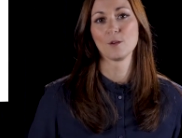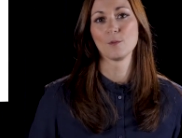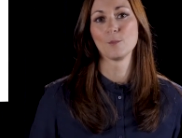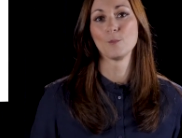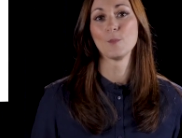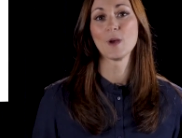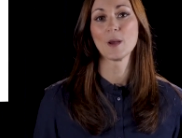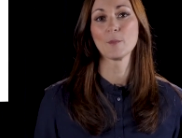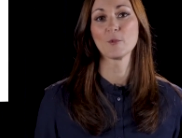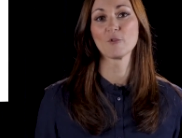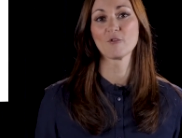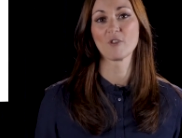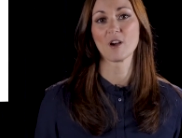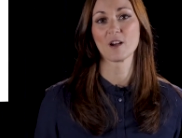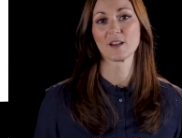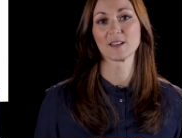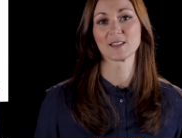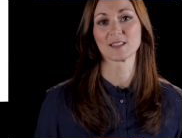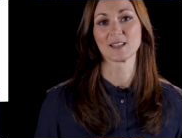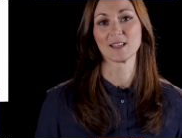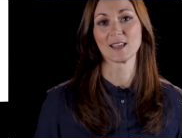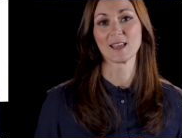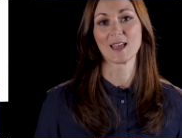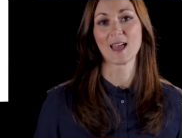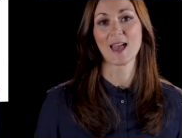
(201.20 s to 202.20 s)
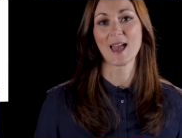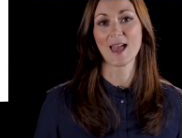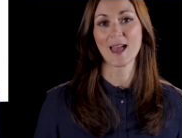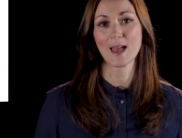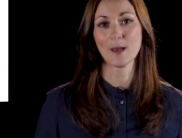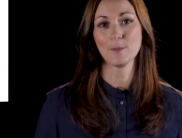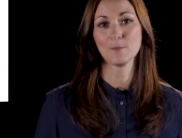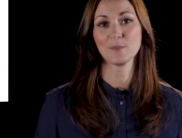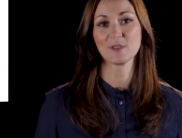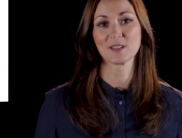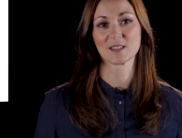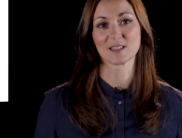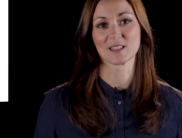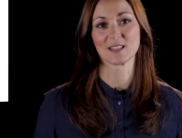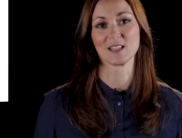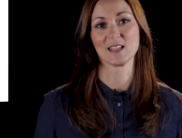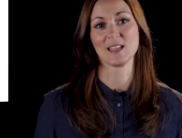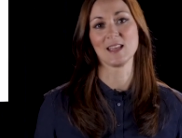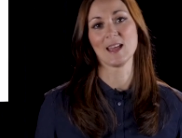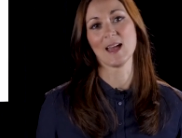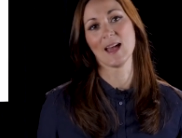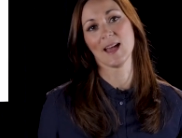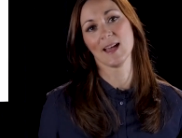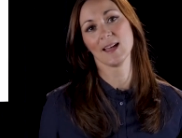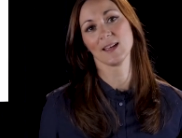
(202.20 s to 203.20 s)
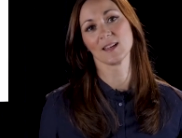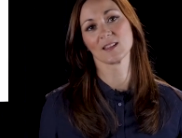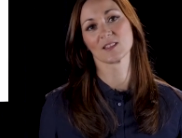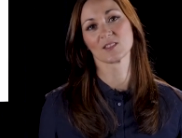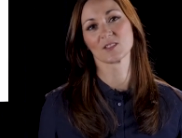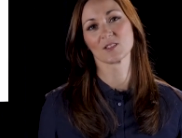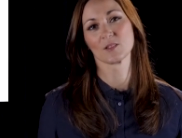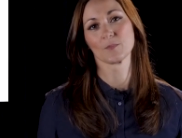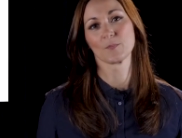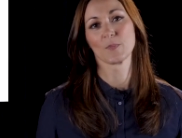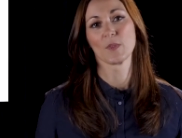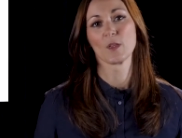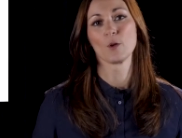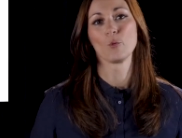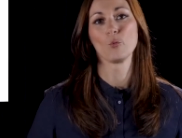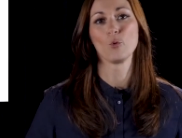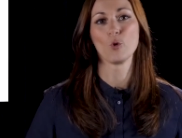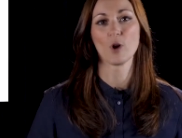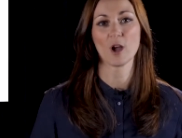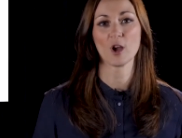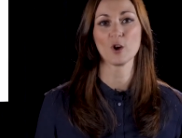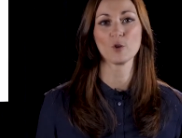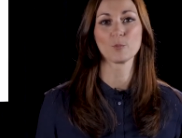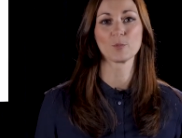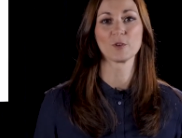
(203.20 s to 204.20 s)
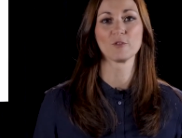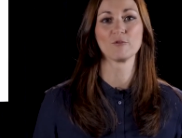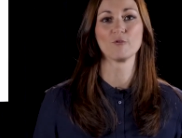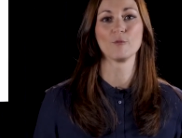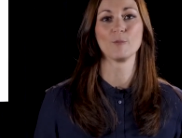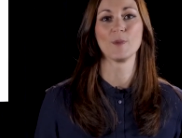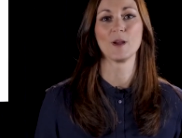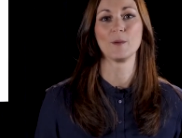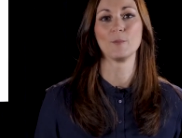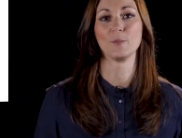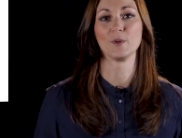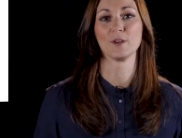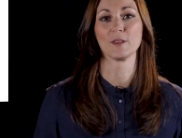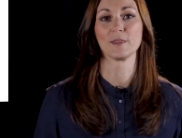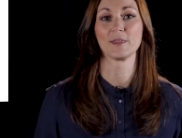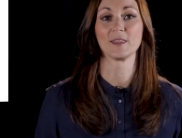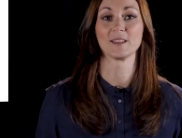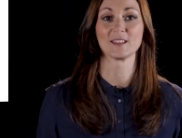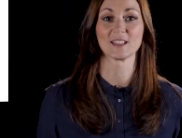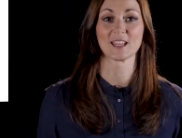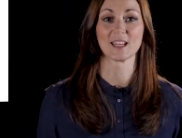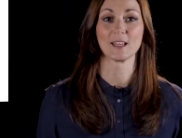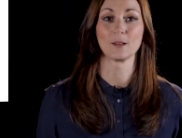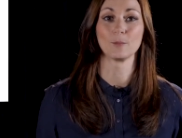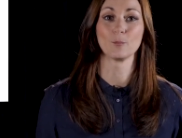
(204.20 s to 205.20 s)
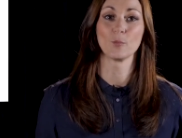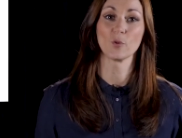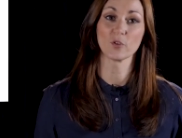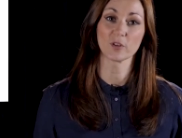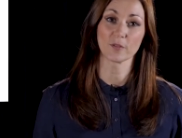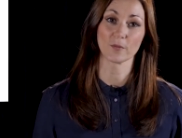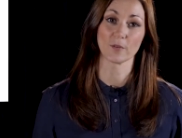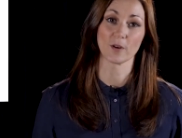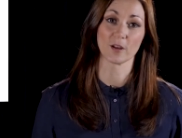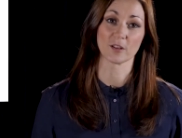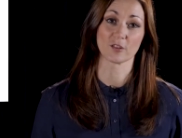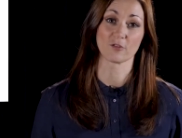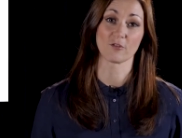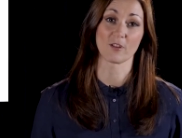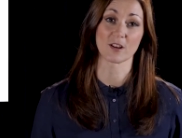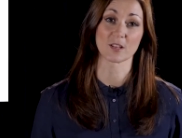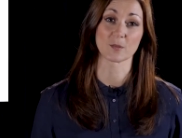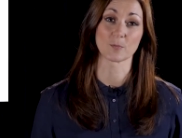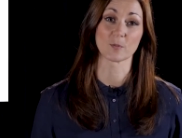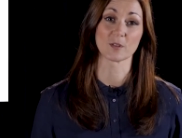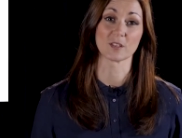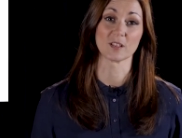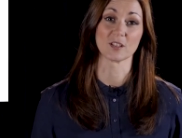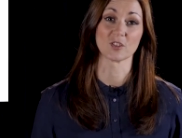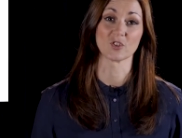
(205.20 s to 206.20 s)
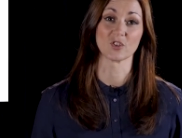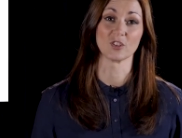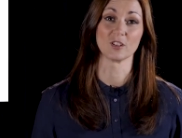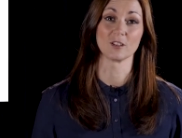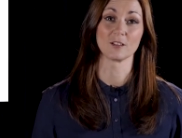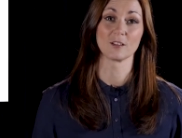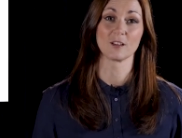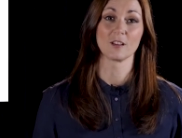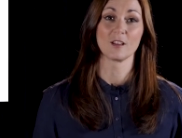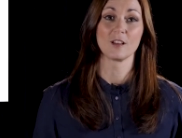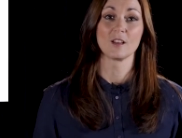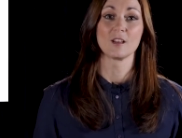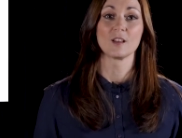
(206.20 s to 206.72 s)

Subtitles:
Memorising MCX will help you remember that in modified cras position,